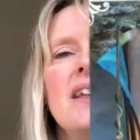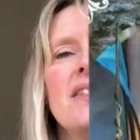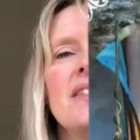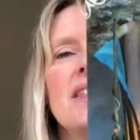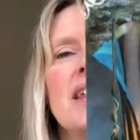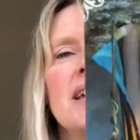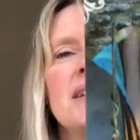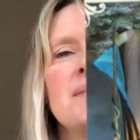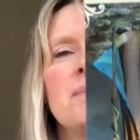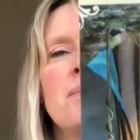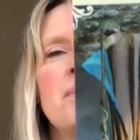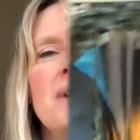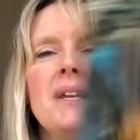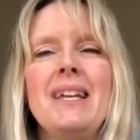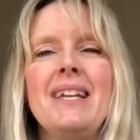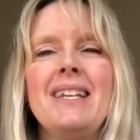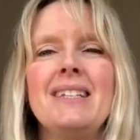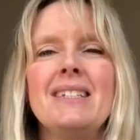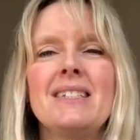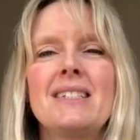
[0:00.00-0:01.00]
There's
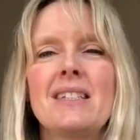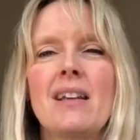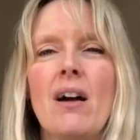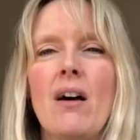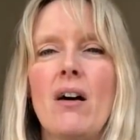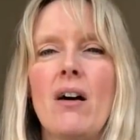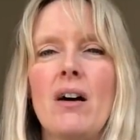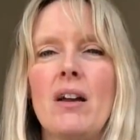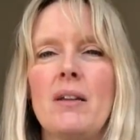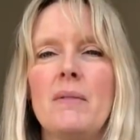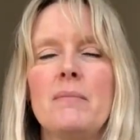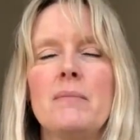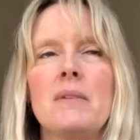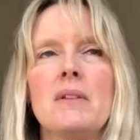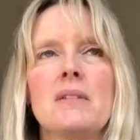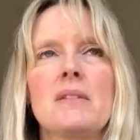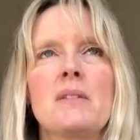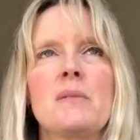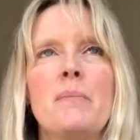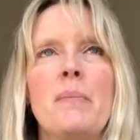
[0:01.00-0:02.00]
been time
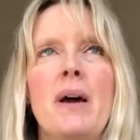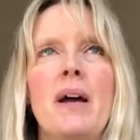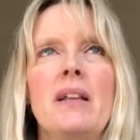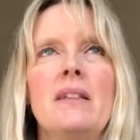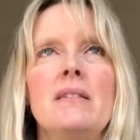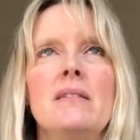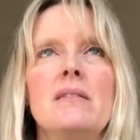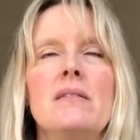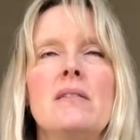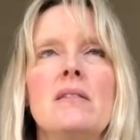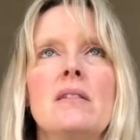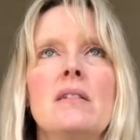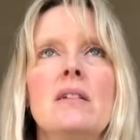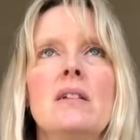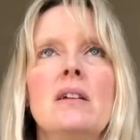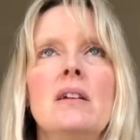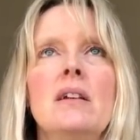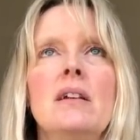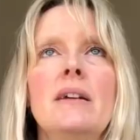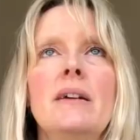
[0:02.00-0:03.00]
spent
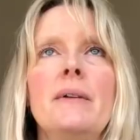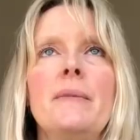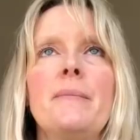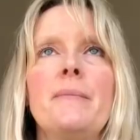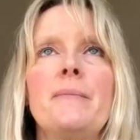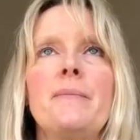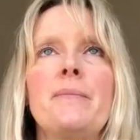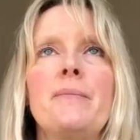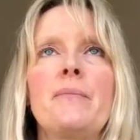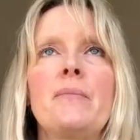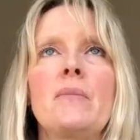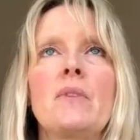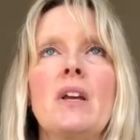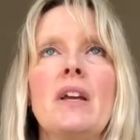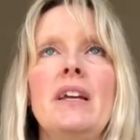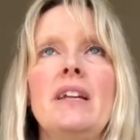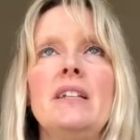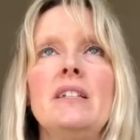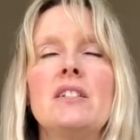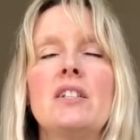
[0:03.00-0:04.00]

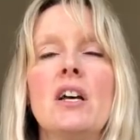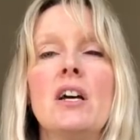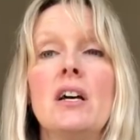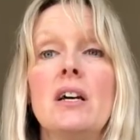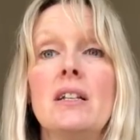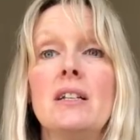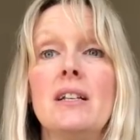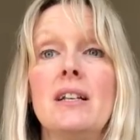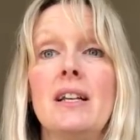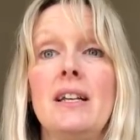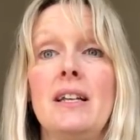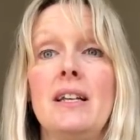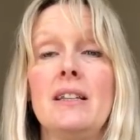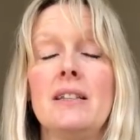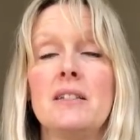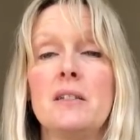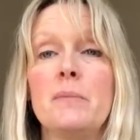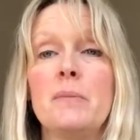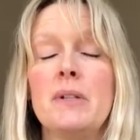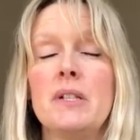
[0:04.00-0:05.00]
internally,
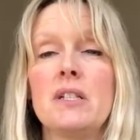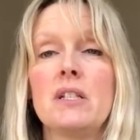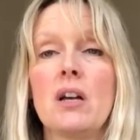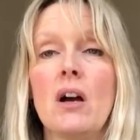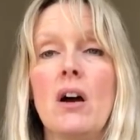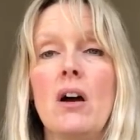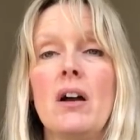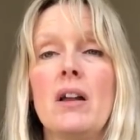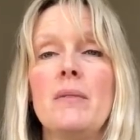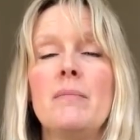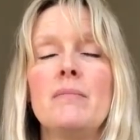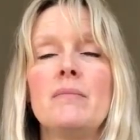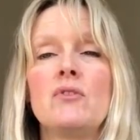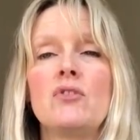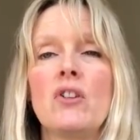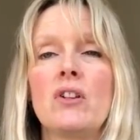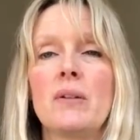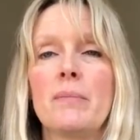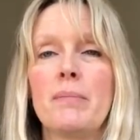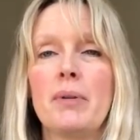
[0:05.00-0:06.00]
there's been time
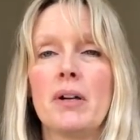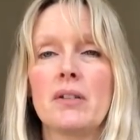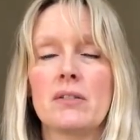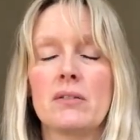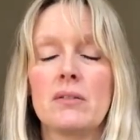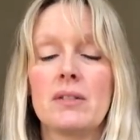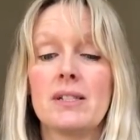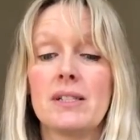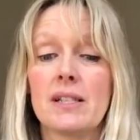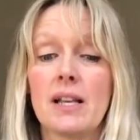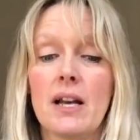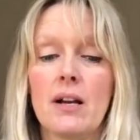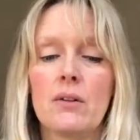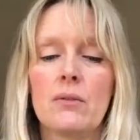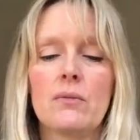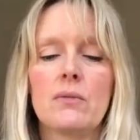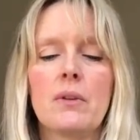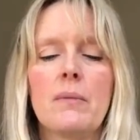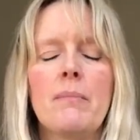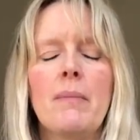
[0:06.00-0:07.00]
trying to puzzle this
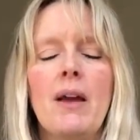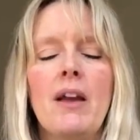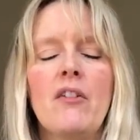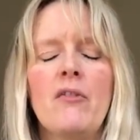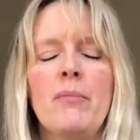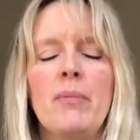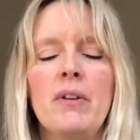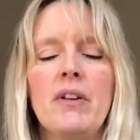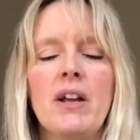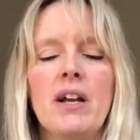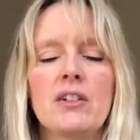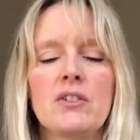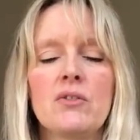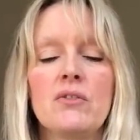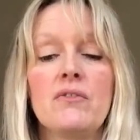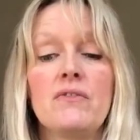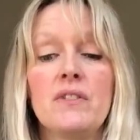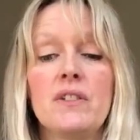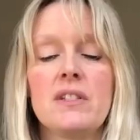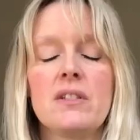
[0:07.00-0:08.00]
out. There may have been actual
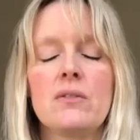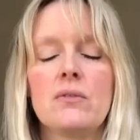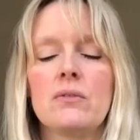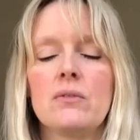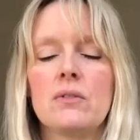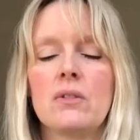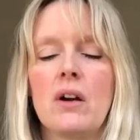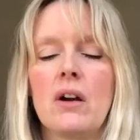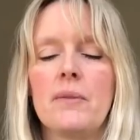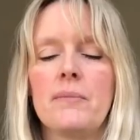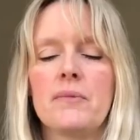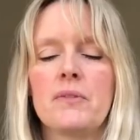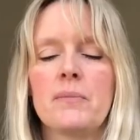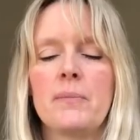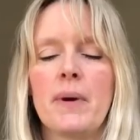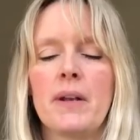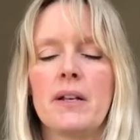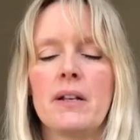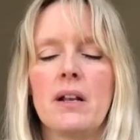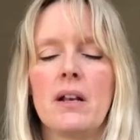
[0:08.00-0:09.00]
physical time
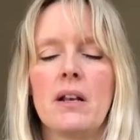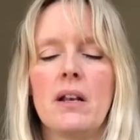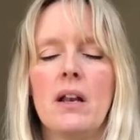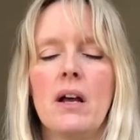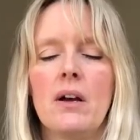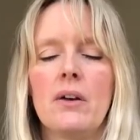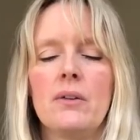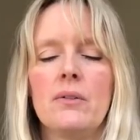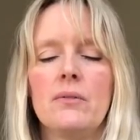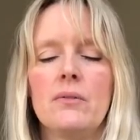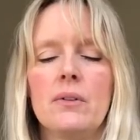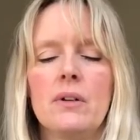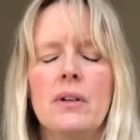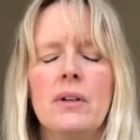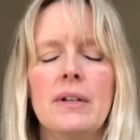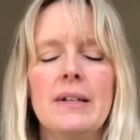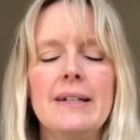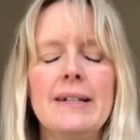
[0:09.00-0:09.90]
spent alone,